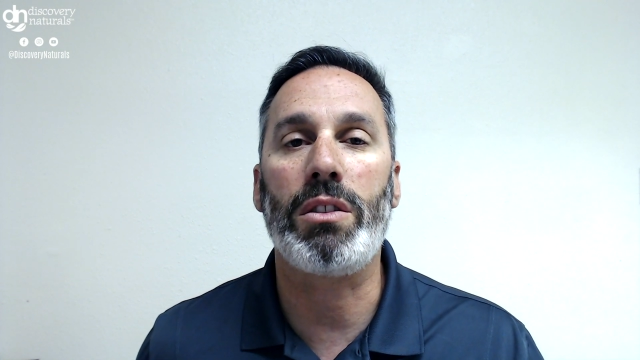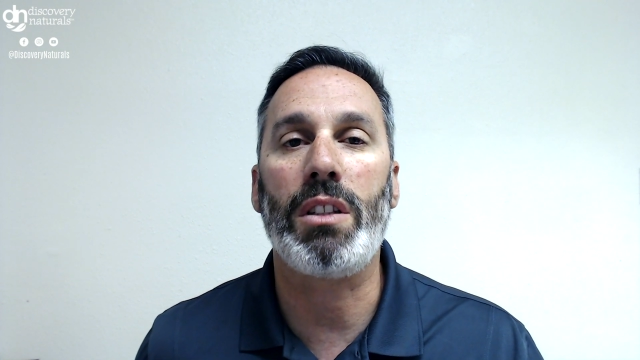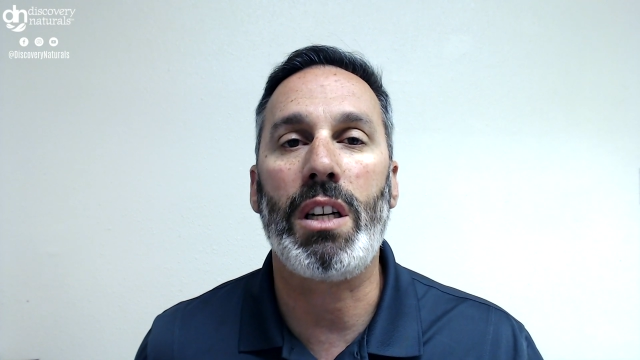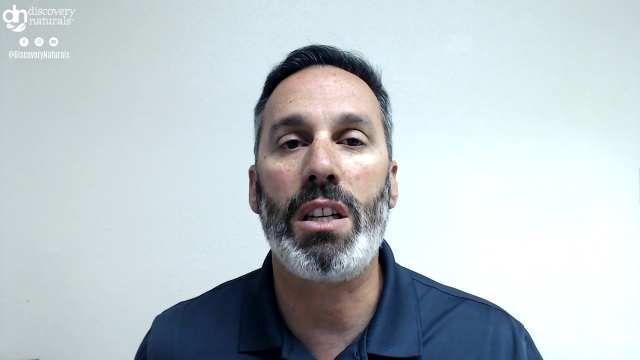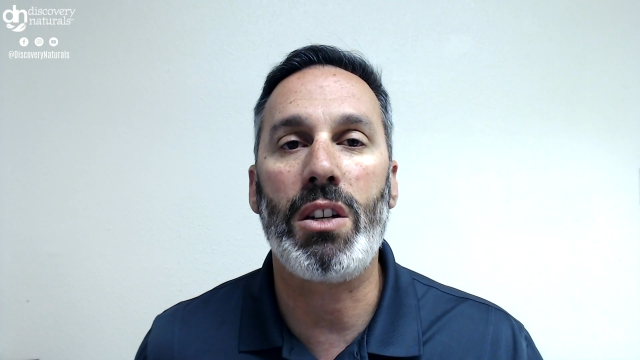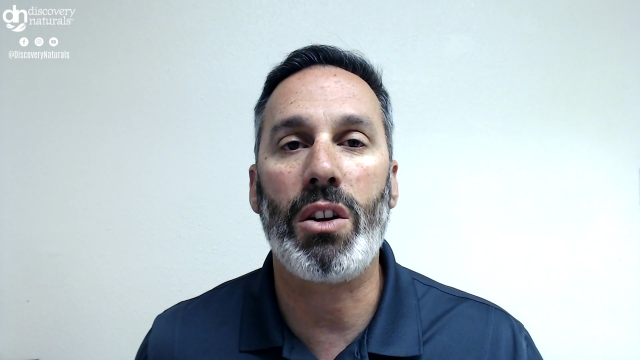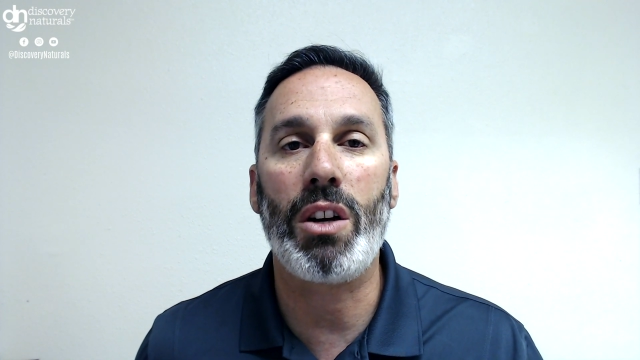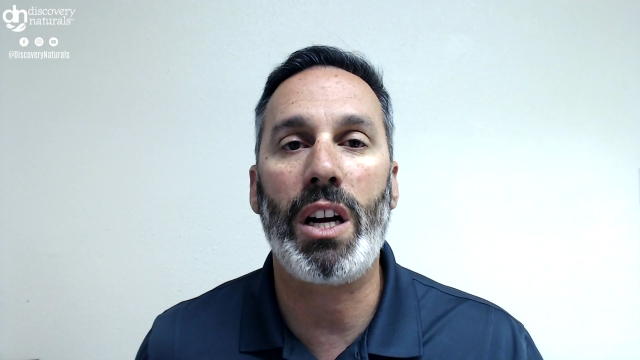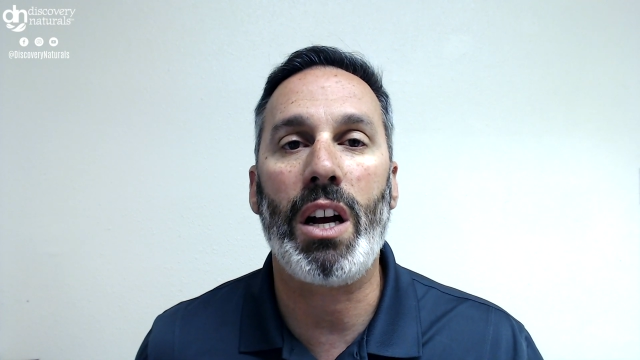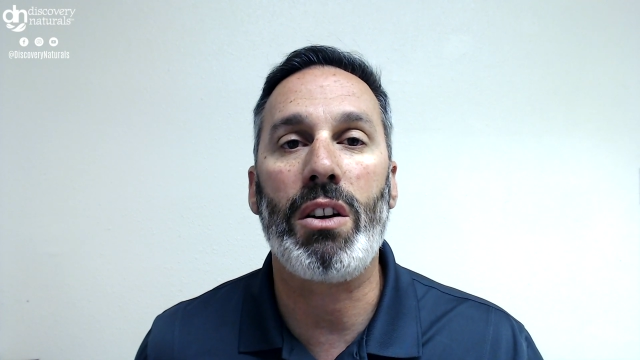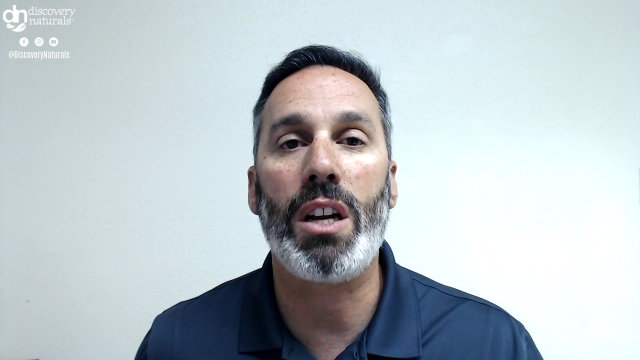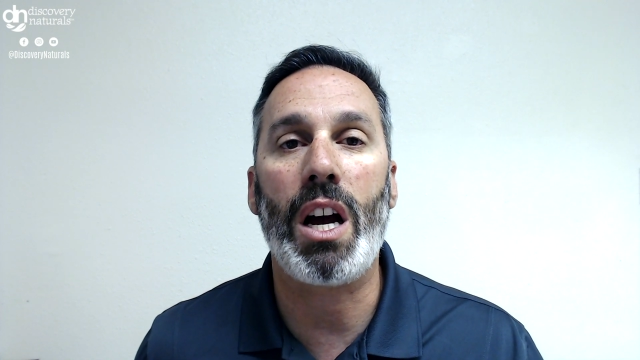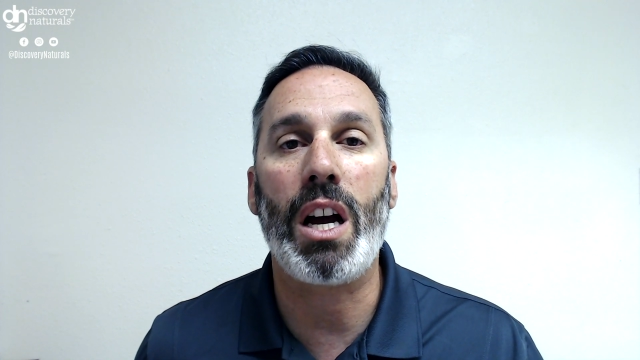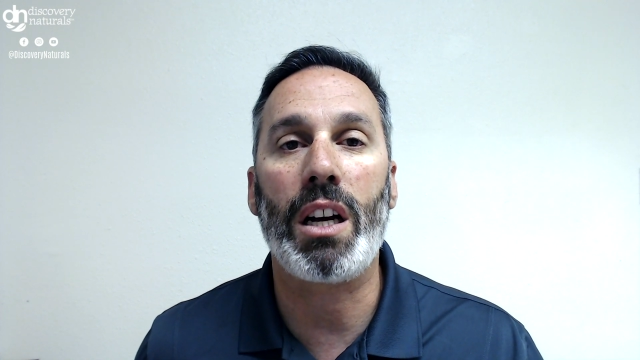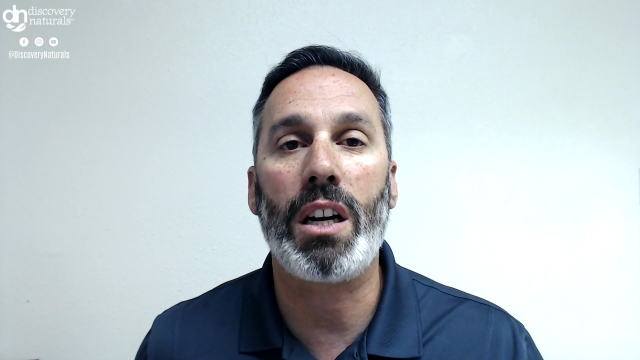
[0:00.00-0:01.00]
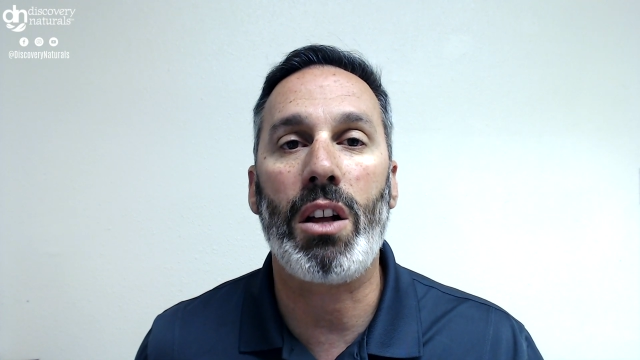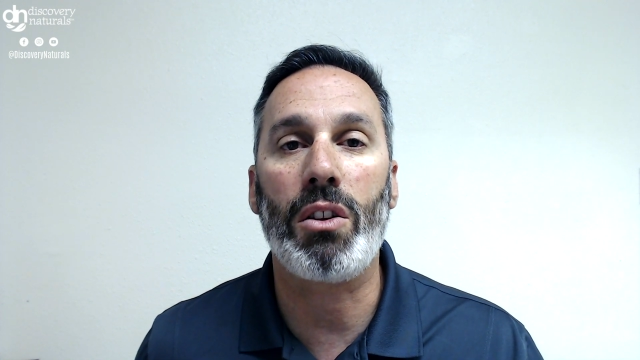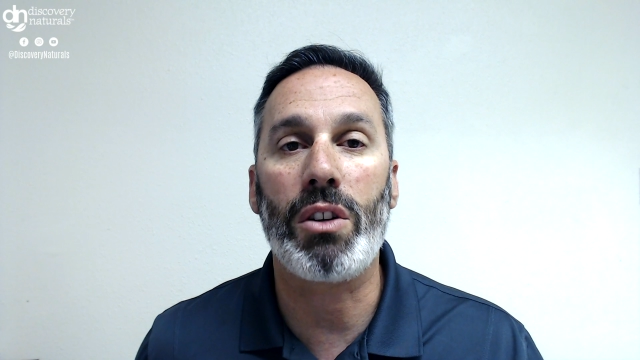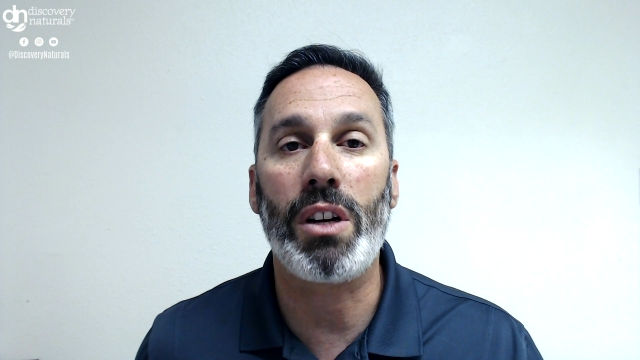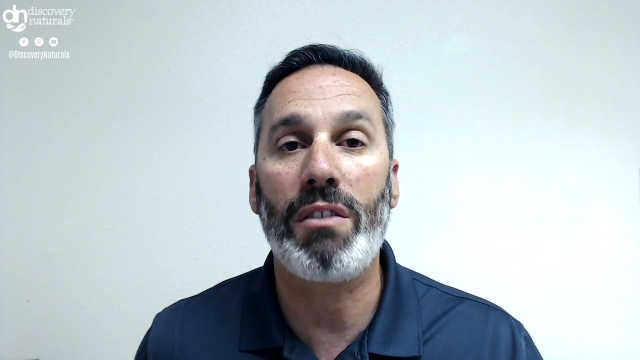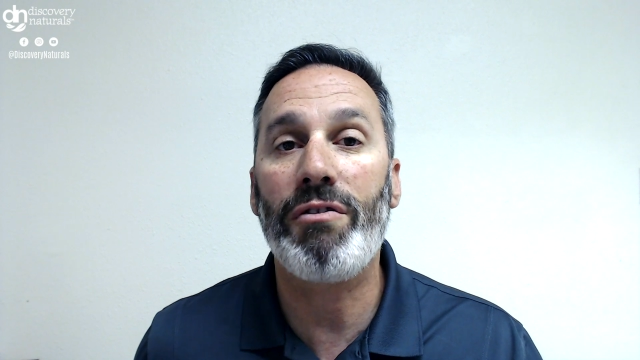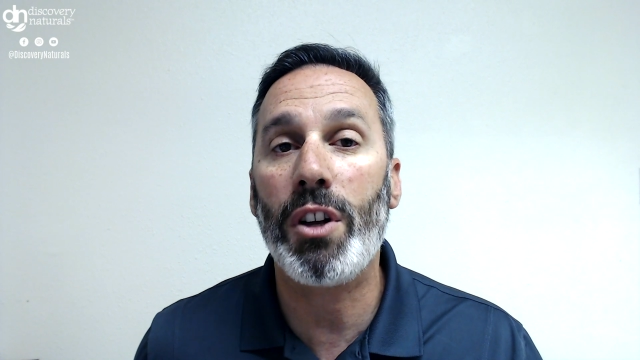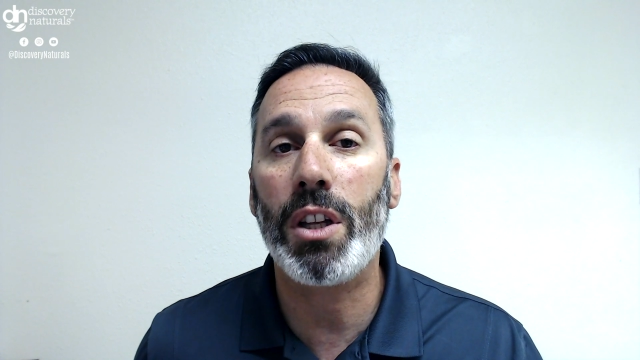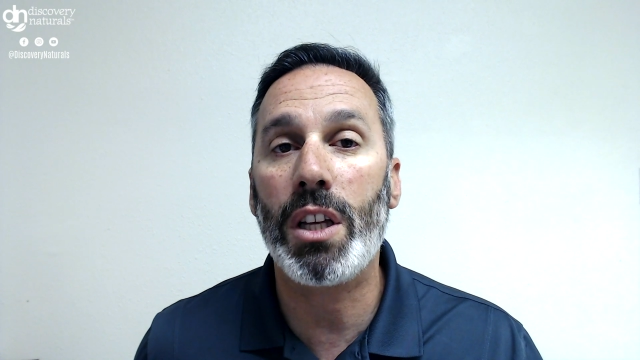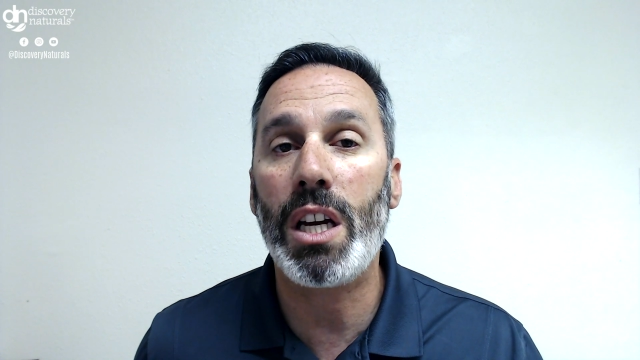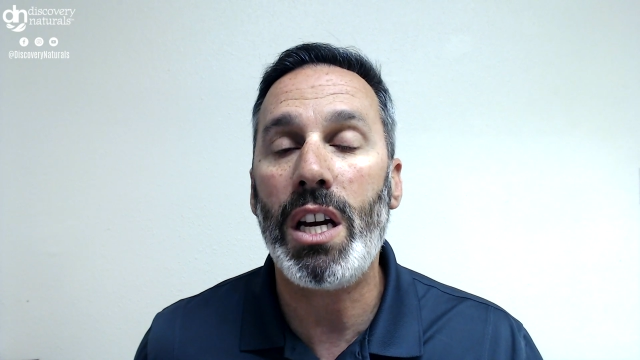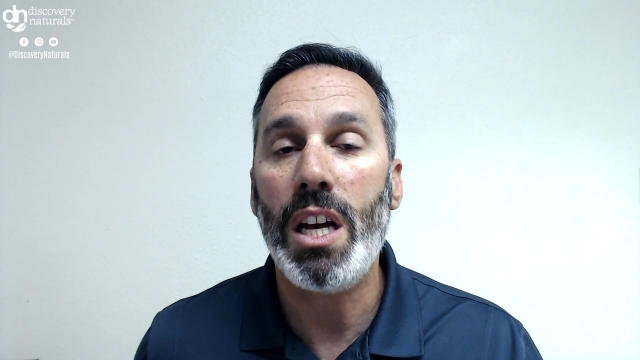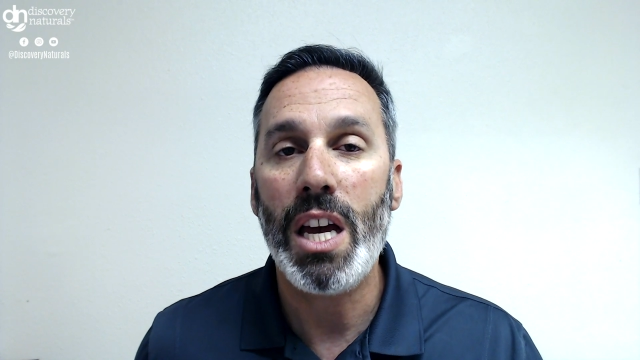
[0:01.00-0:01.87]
in your hair not coloring fully